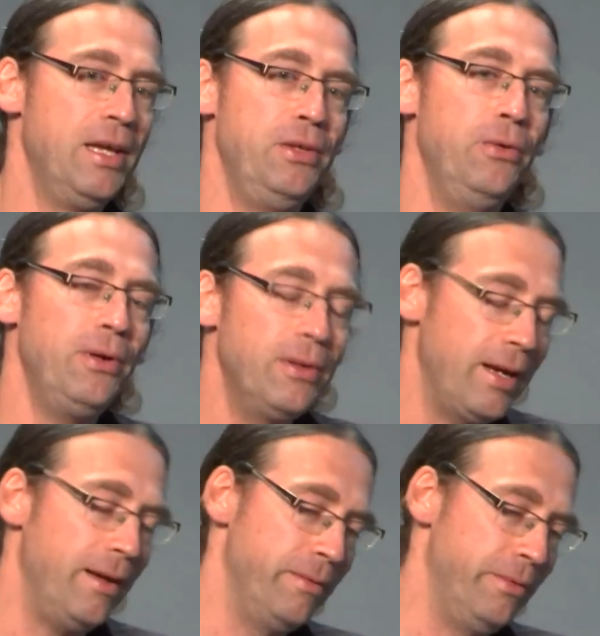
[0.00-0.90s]

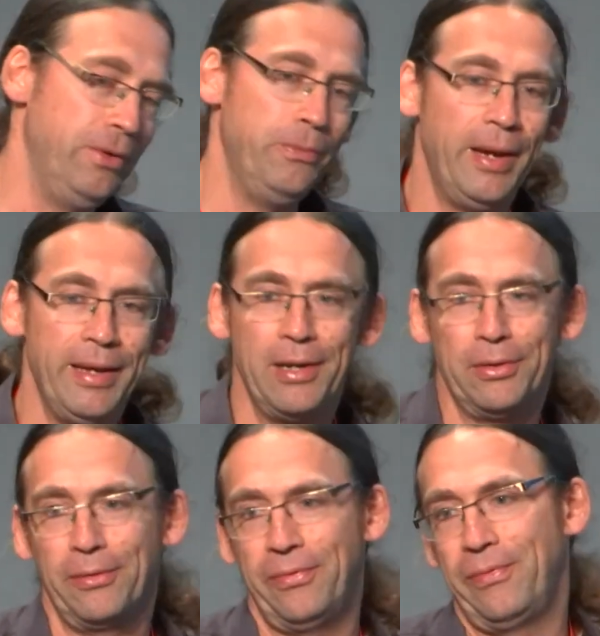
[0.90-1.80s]
you buy a
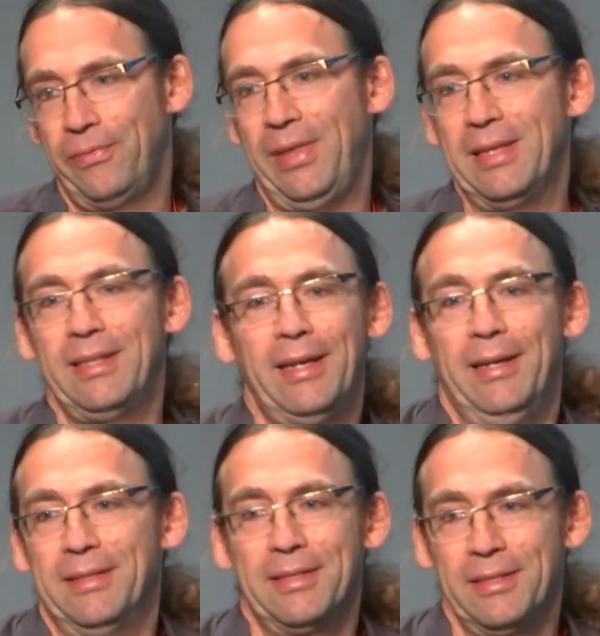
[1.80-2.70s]
lot of Tesla
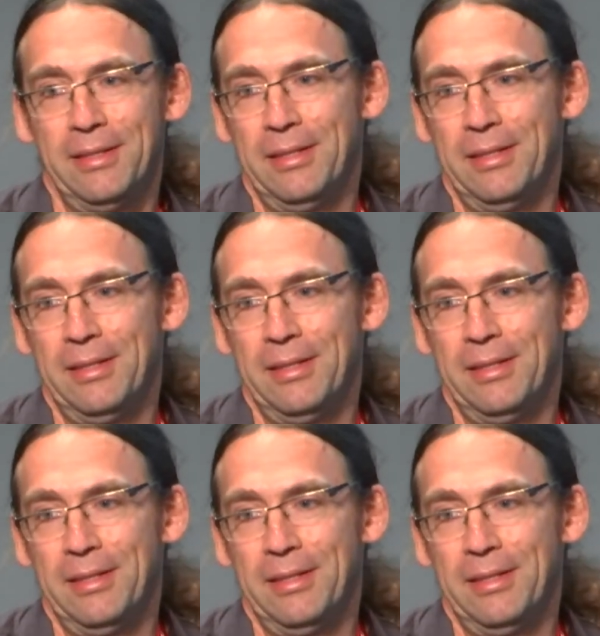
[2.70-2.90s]
cars.